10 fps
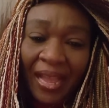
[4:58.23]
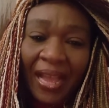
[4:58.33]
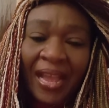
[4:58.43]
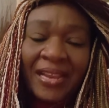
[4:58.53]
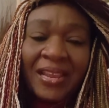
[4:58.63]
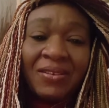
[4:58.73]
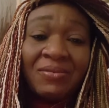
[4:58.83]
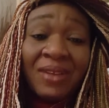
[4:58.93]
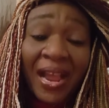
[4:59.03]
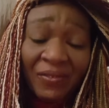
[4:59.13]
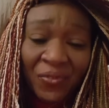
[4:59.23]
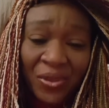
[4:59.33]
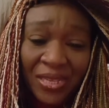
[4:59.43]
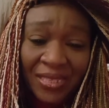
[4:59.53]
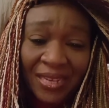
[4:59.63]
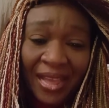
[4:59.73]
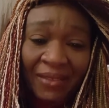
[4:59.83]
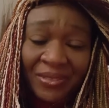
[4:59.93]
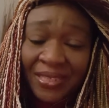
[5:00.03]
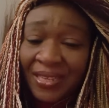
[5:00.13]
And he ran for his
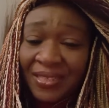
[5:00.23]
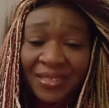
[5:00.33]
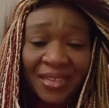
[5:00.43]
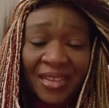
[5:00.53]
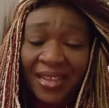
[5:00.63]
life, says,